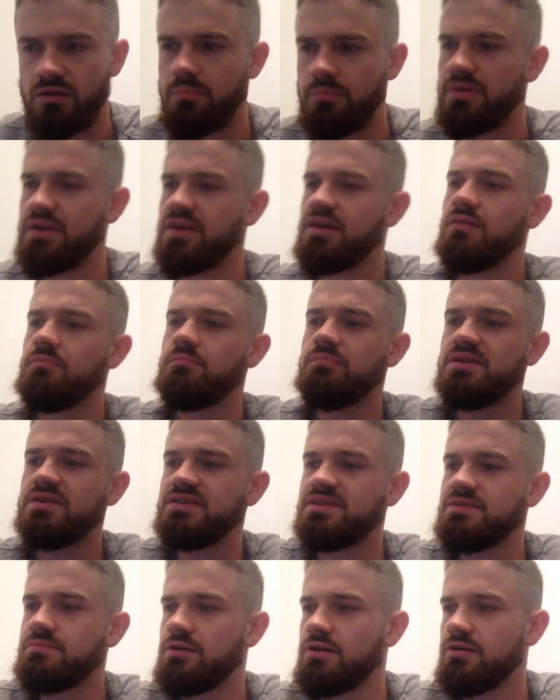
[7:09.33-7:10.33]
Big up
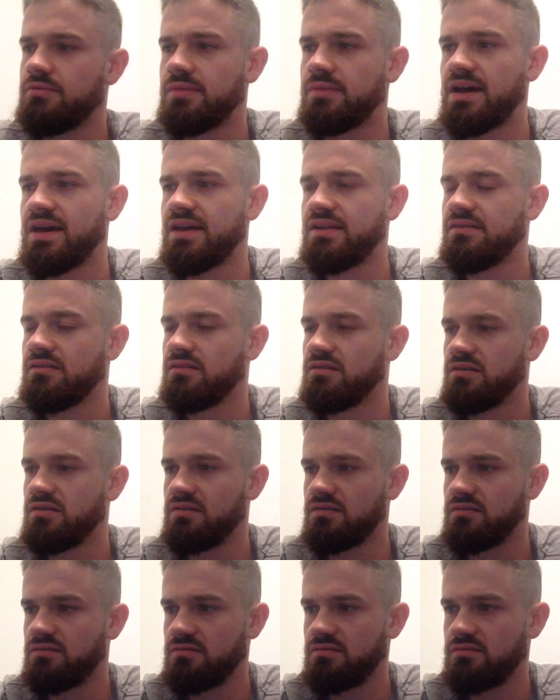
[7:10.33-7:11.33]
Bizzy Bone, man.
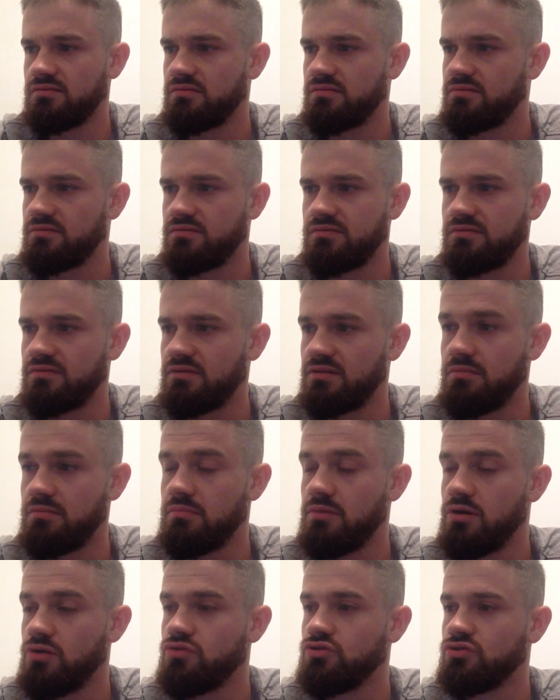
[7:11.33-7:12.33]
Like,
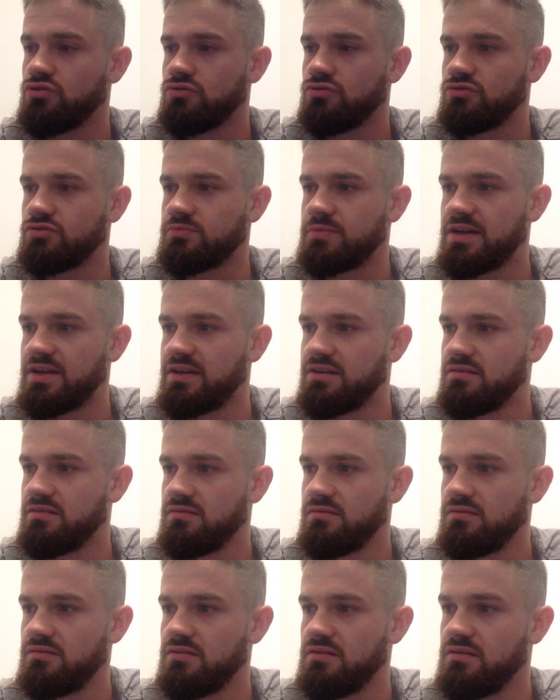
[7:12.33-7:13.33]
emotions, man.
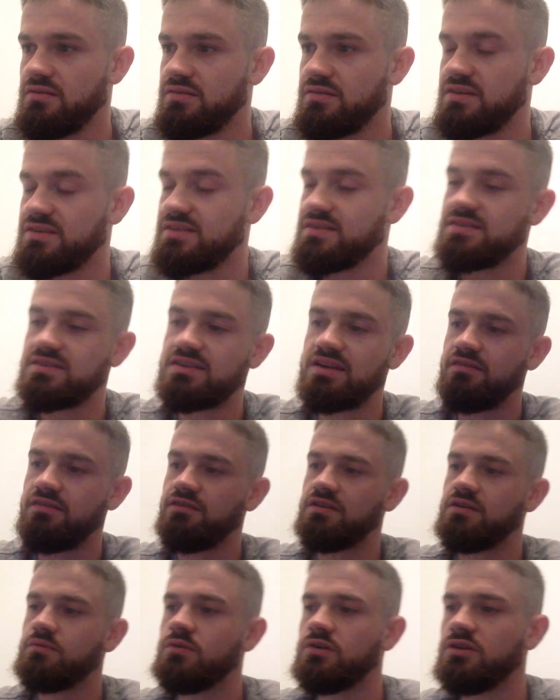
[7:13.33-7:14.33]
This is
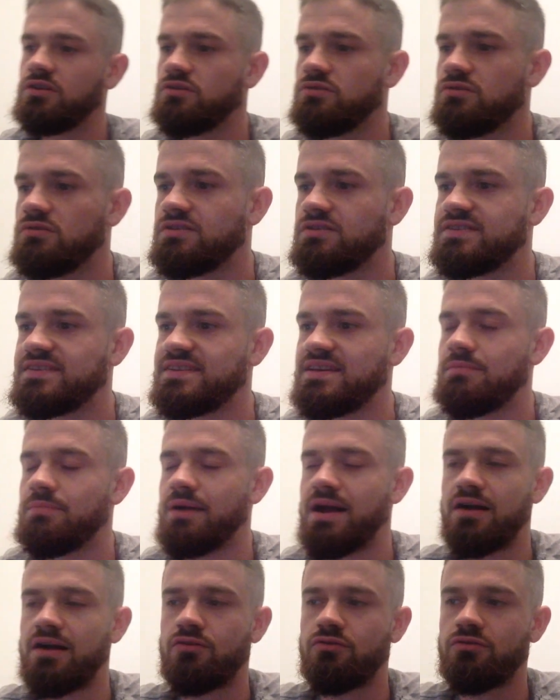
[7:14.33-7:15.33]
definitely one that you can sit
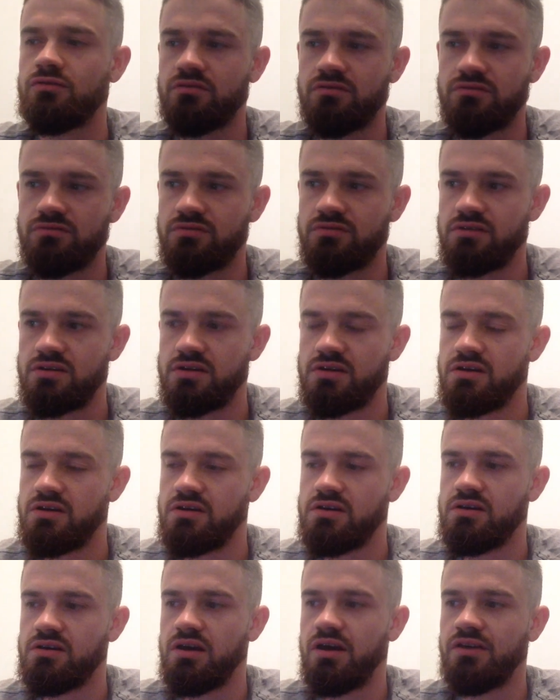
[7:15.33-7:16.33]
back on
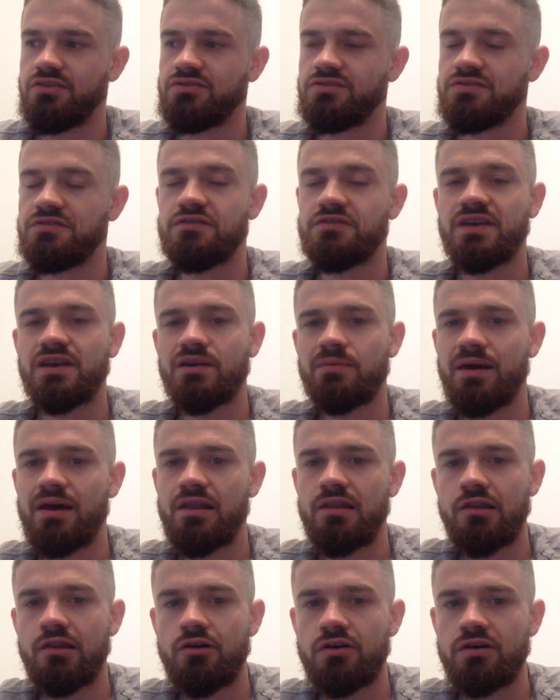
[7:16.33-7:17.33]
and just think
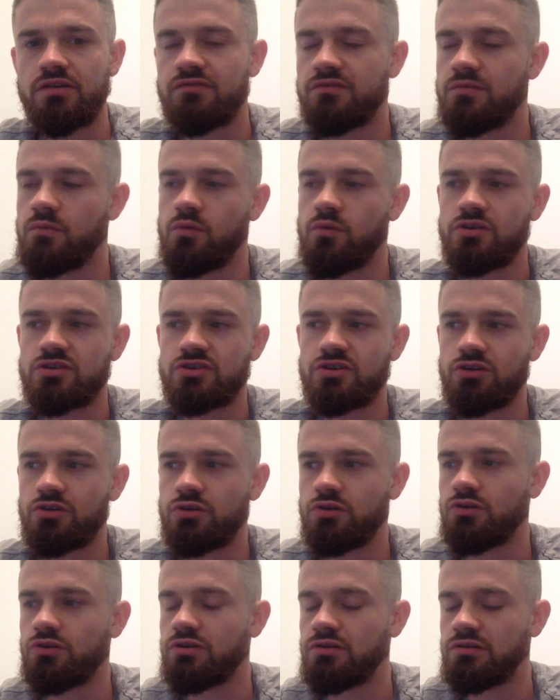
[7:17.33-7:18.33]
about life and what's
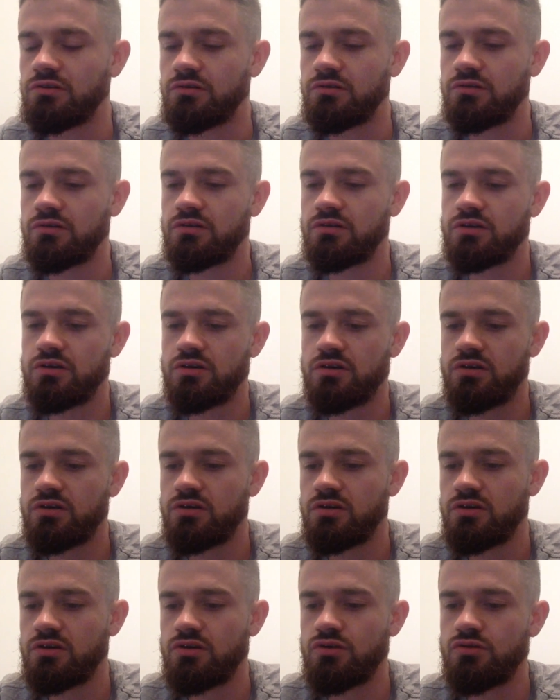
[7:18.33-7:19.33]
gone on and
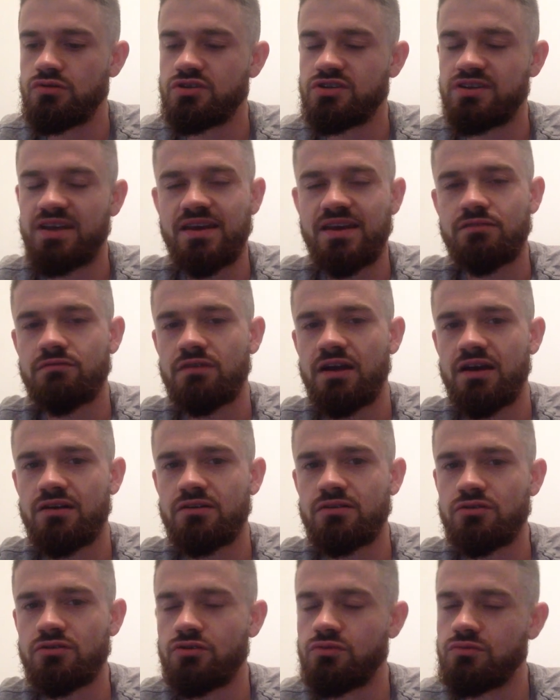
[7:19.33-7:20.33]
who stayed
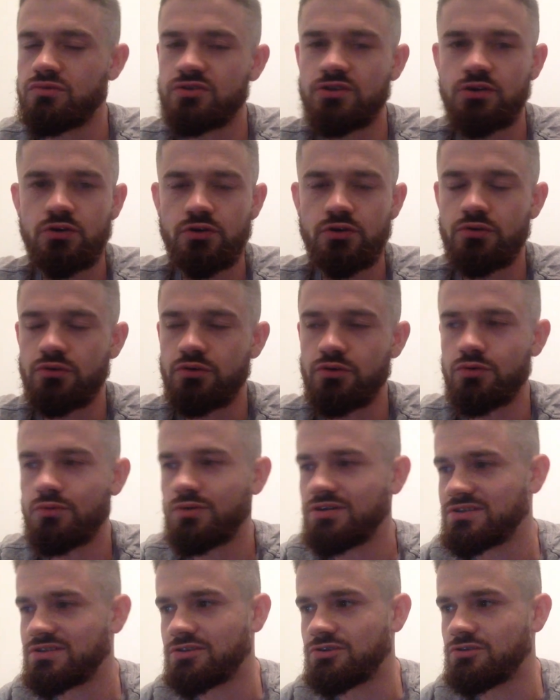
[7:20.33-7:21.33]
around and who was loyal, who
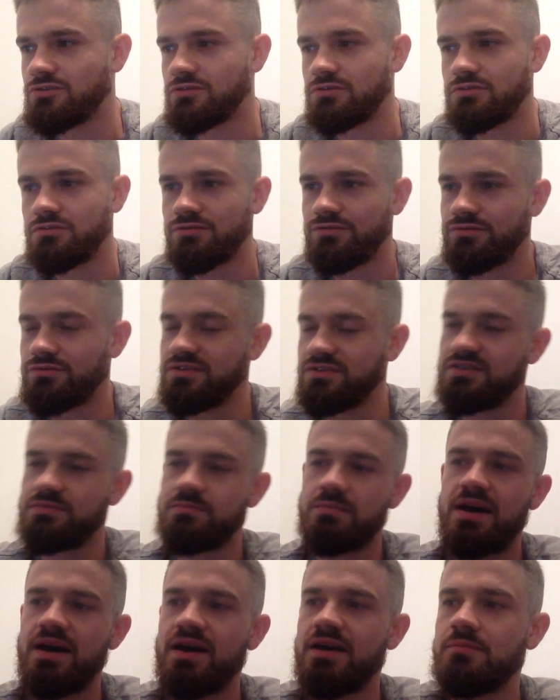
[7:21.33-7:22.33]
wasn't.
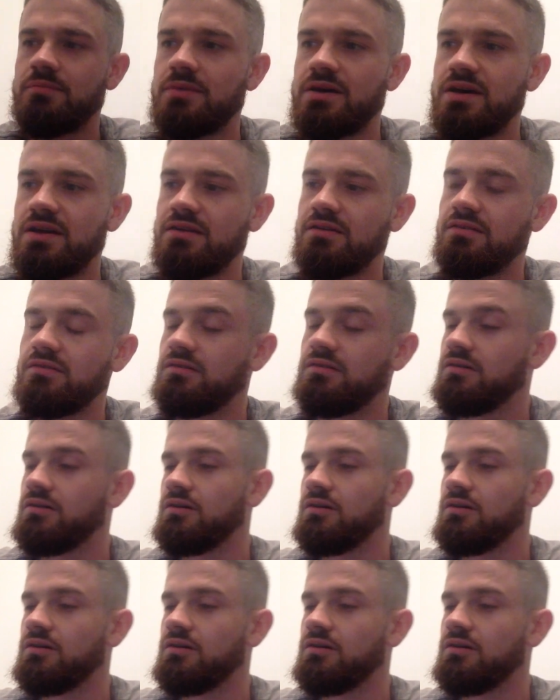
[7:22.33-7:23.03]
It's mad, man.